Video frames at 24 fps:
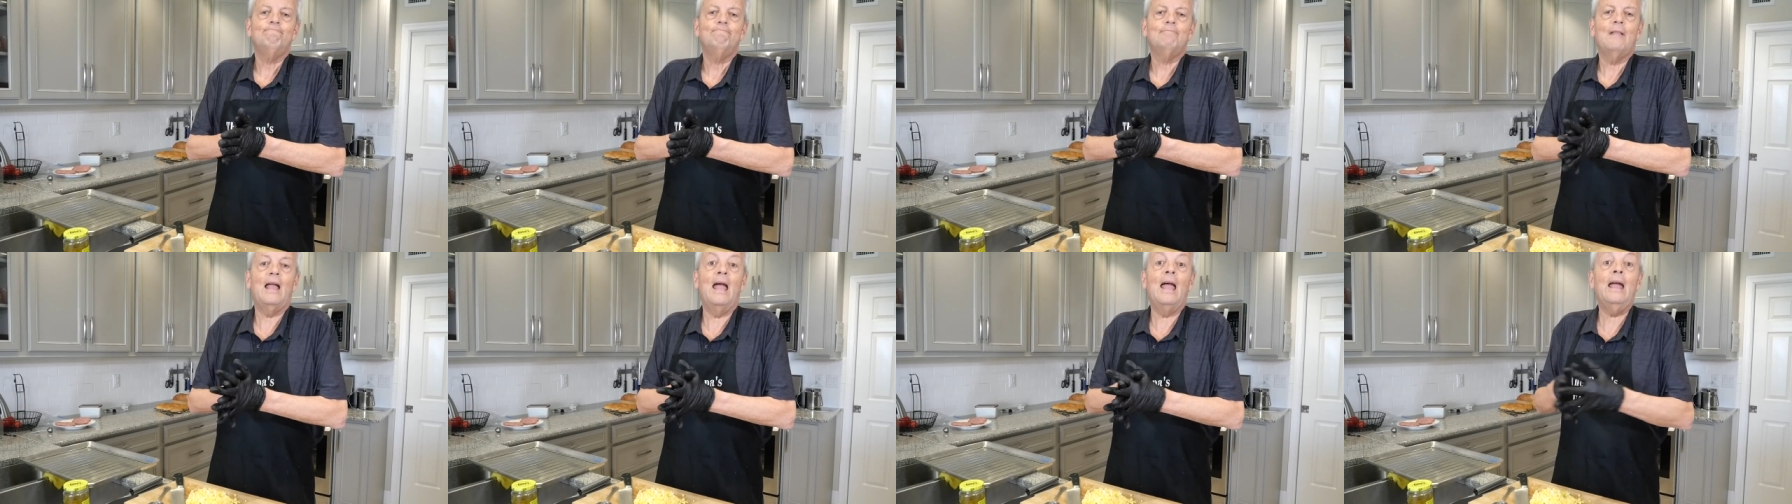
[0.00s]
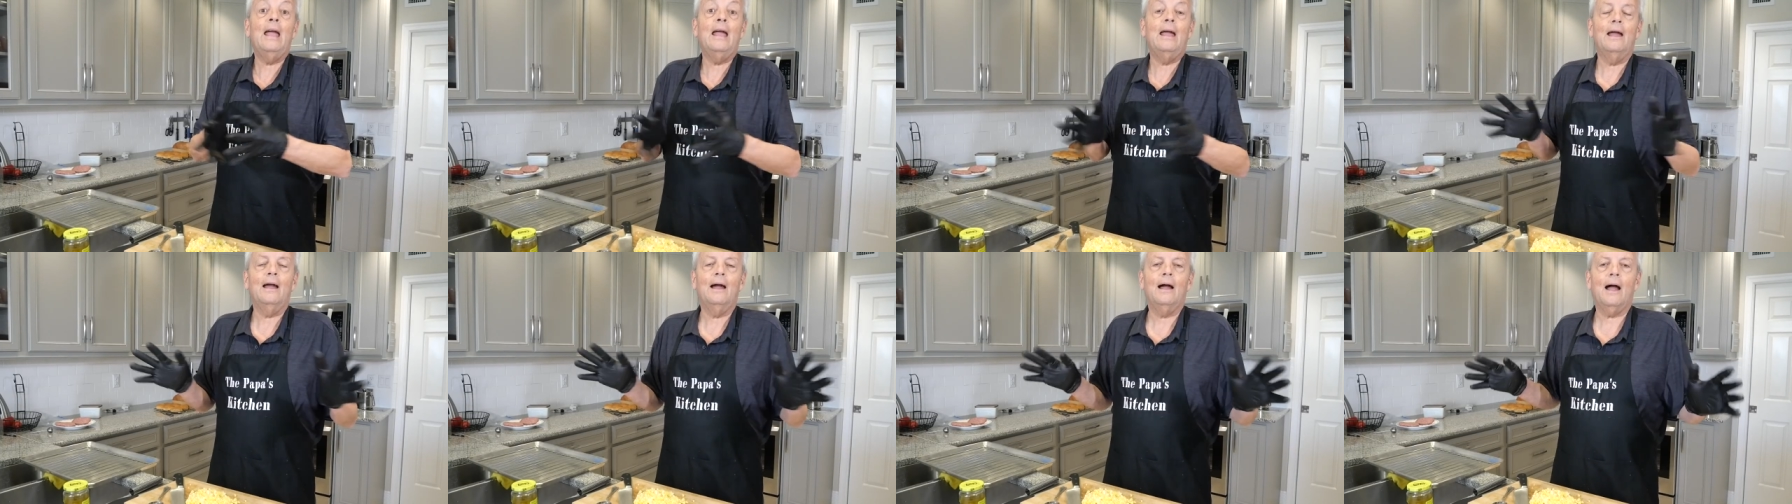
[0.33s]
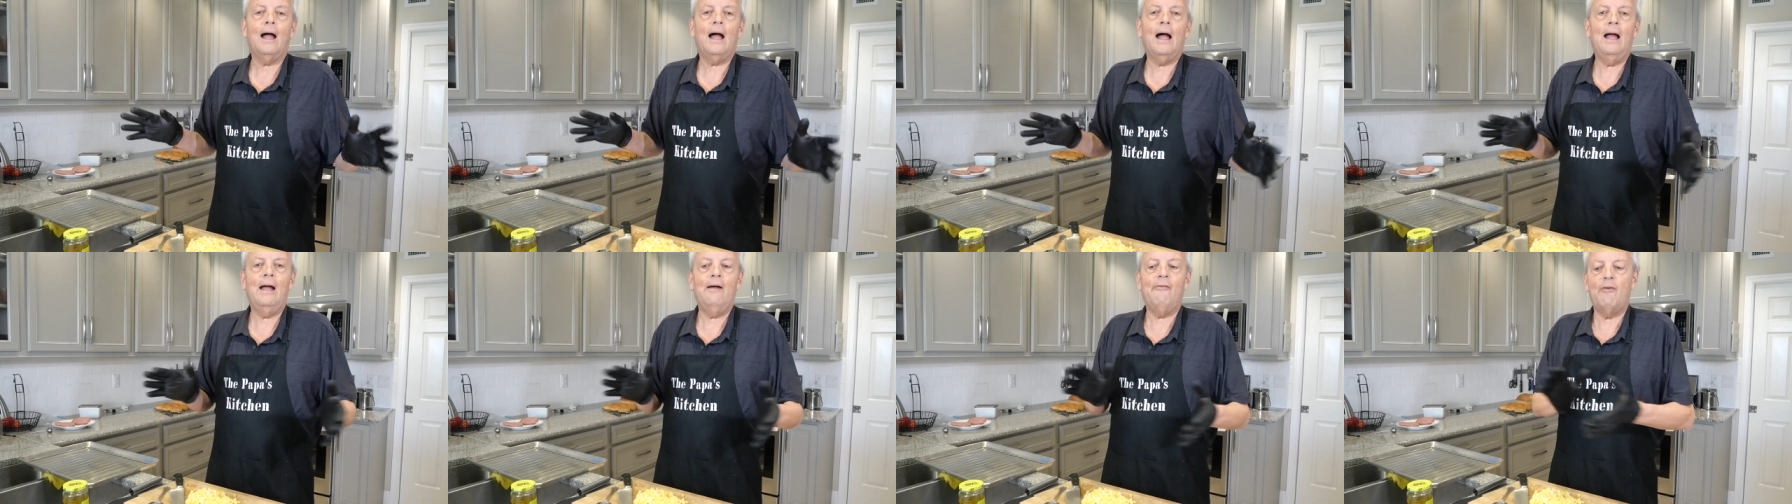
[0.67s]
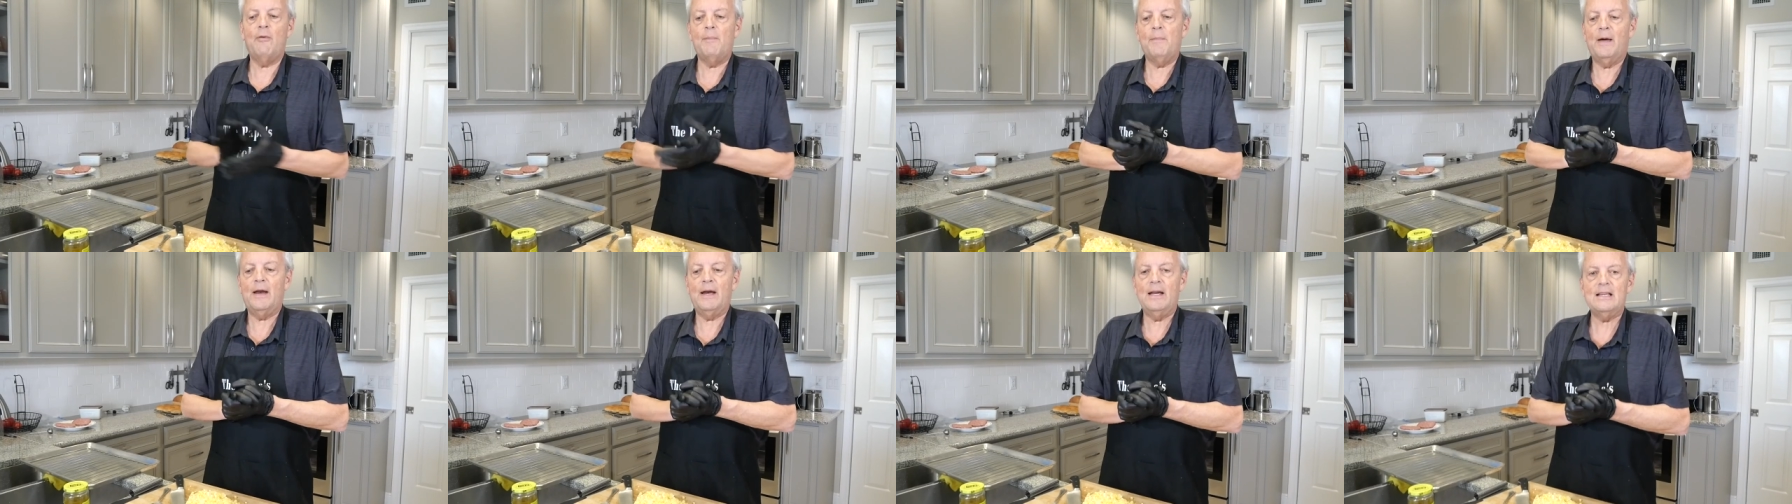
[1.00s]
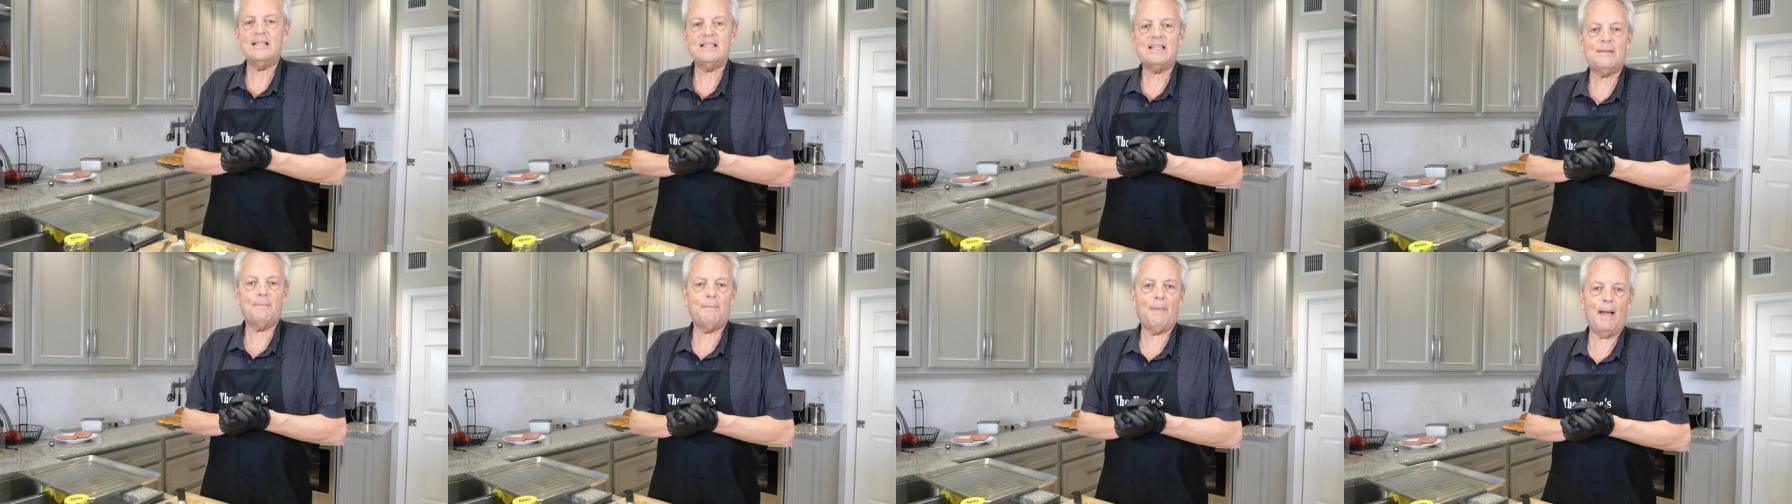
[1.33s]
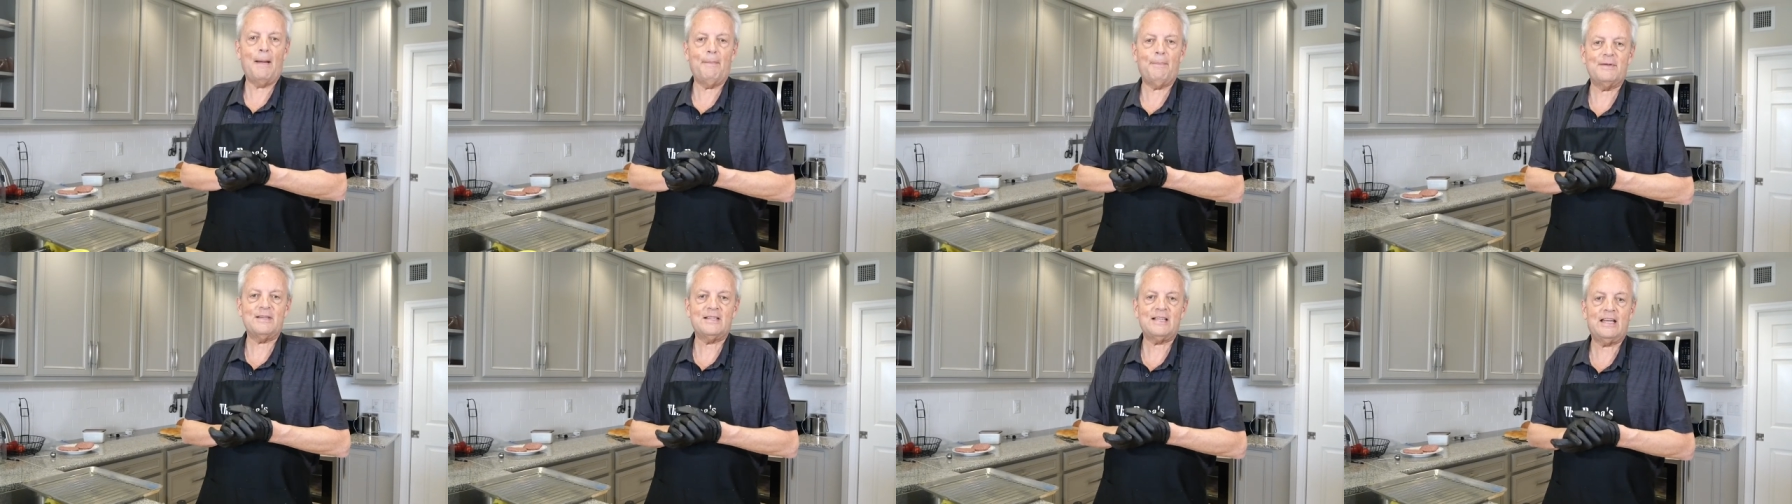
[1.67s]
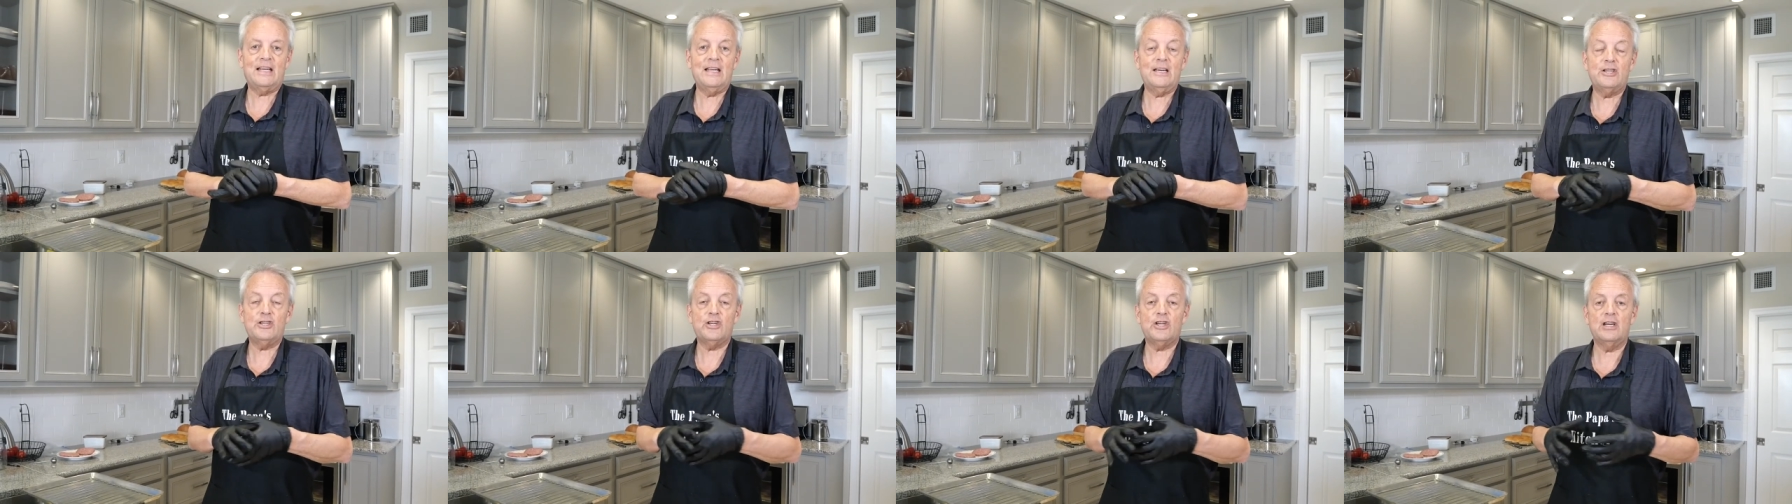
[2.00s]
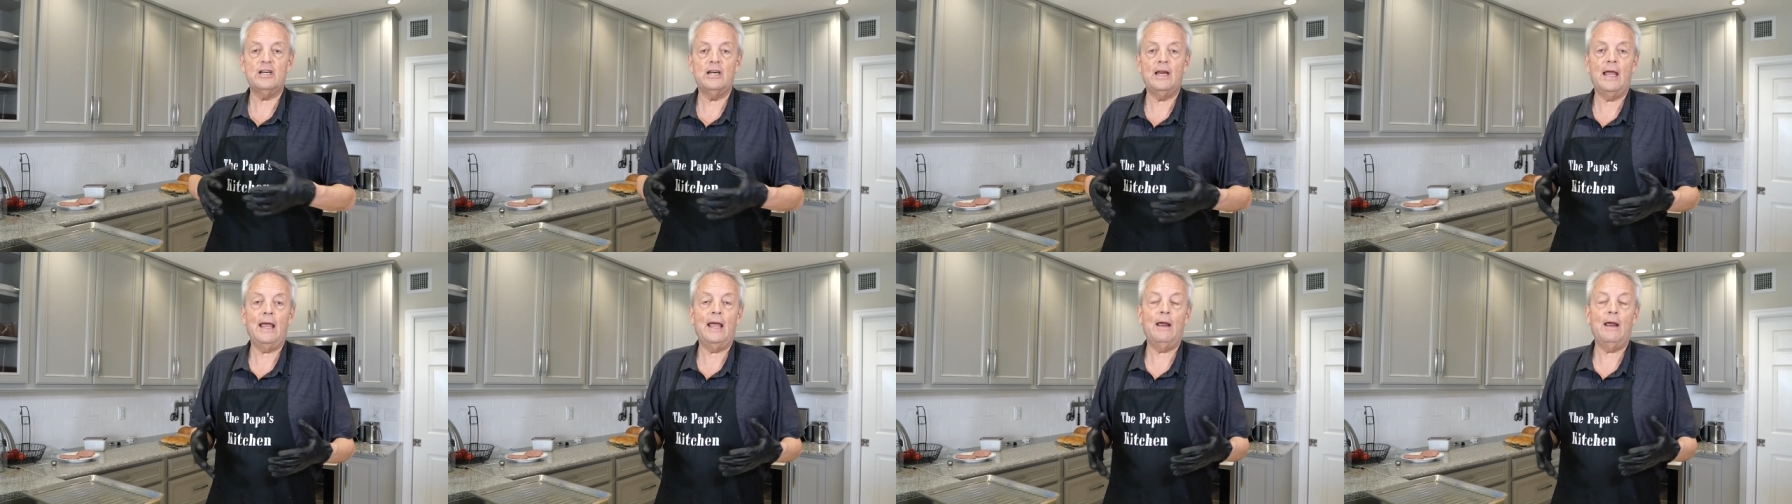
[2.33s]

hey, hi everybody, it's the Papa's Kitchen,